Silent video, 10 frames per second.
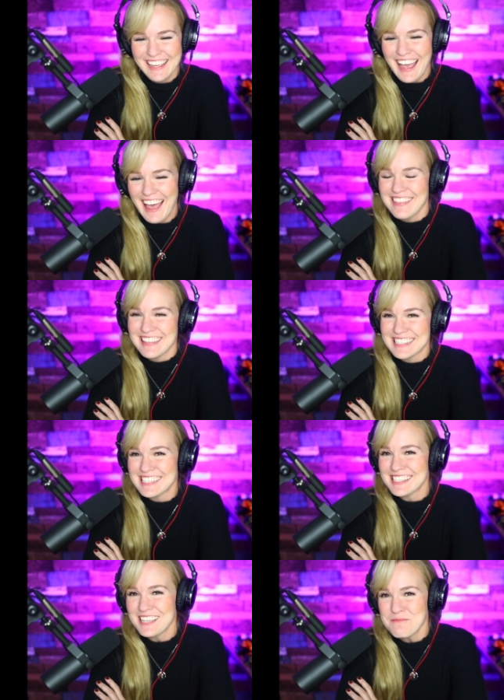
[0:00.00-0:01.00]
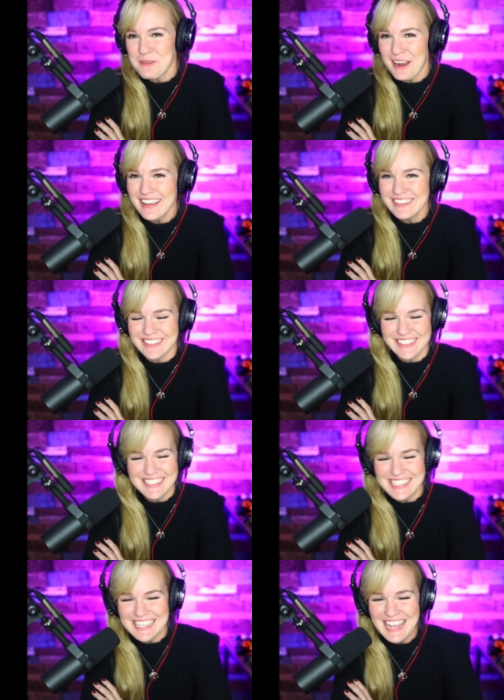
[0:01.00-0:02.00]
And this is Unbridled.
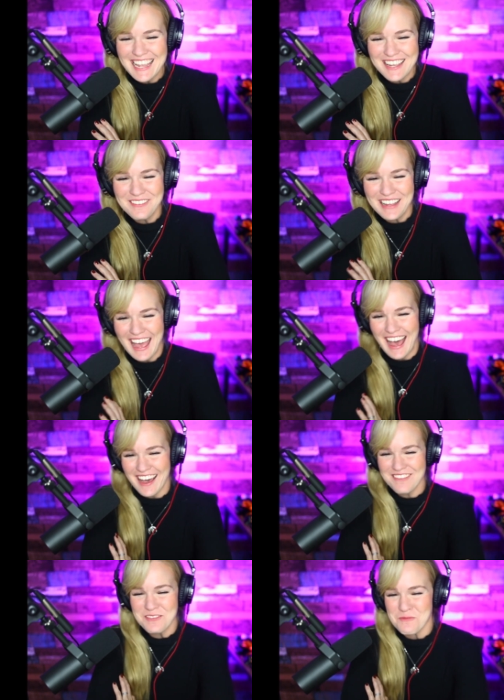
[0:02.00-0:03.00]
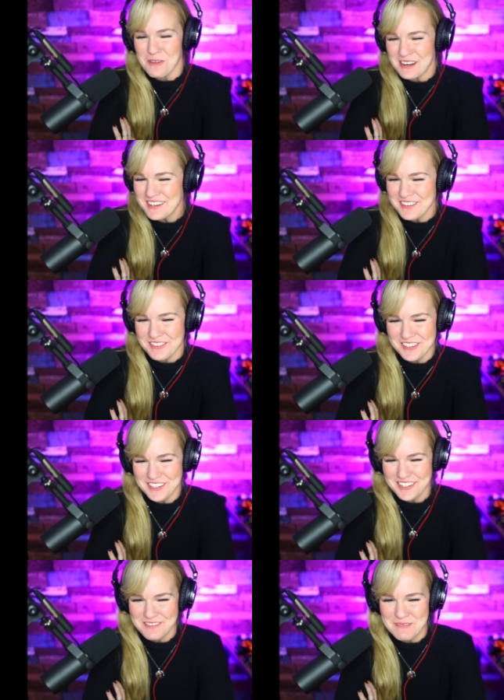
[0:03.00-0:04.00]
And today we have the
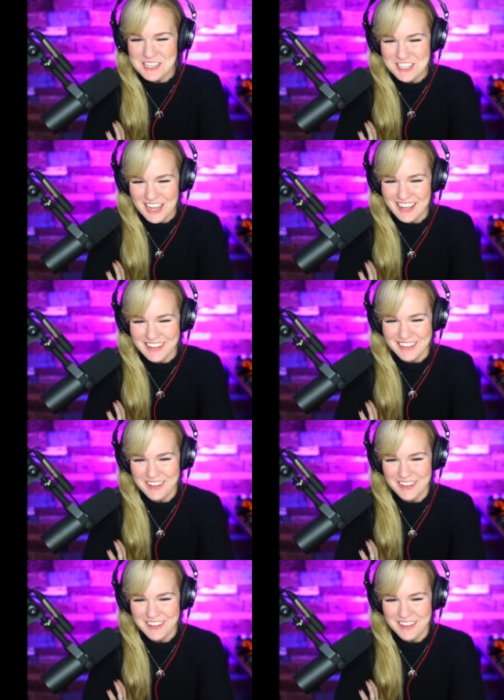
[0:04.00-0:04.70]
wonderful Michelle